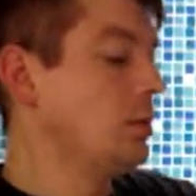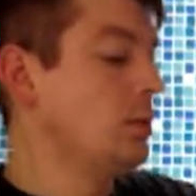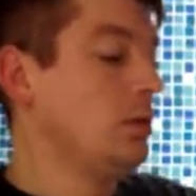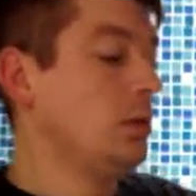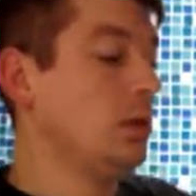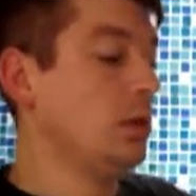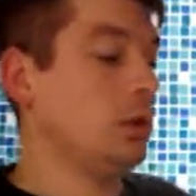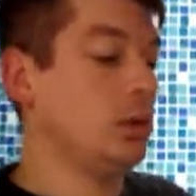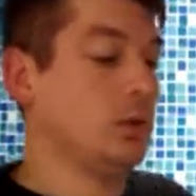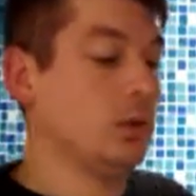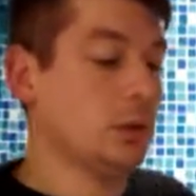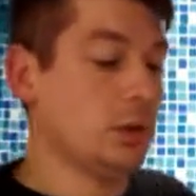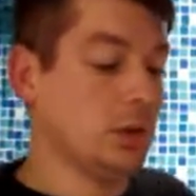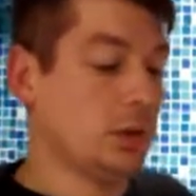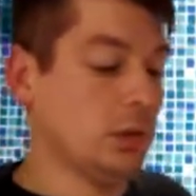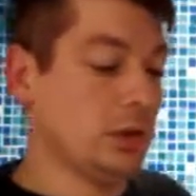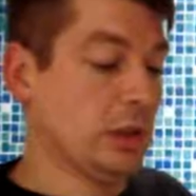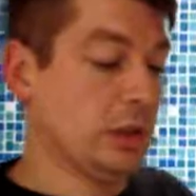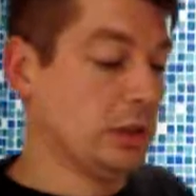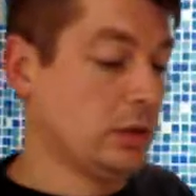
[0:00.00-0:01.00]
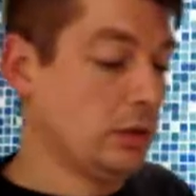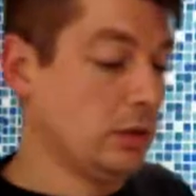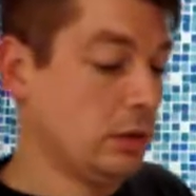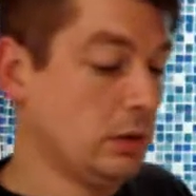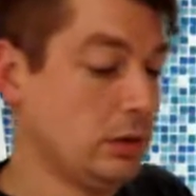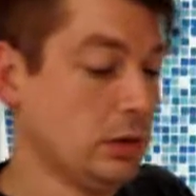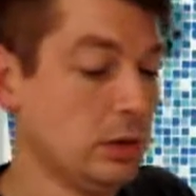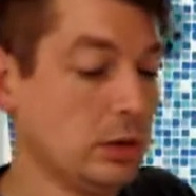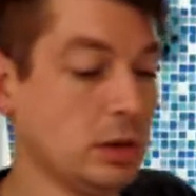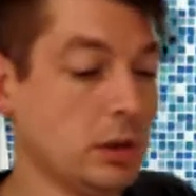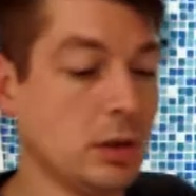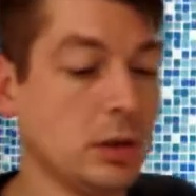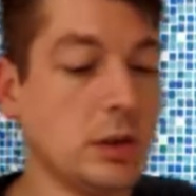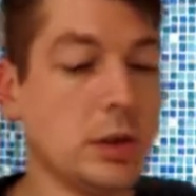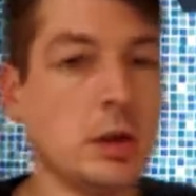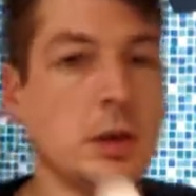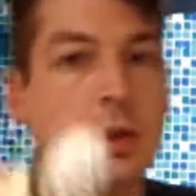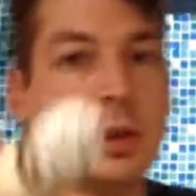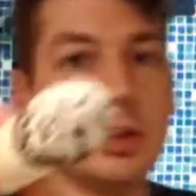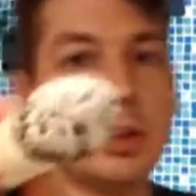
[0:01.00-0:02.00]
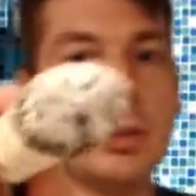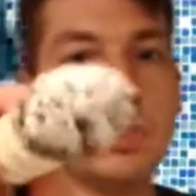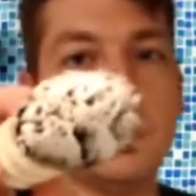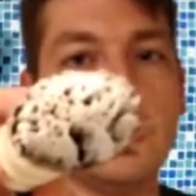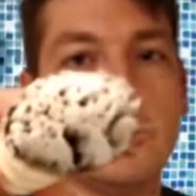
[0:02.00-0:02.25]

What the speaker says: There's 30 seconds. You can see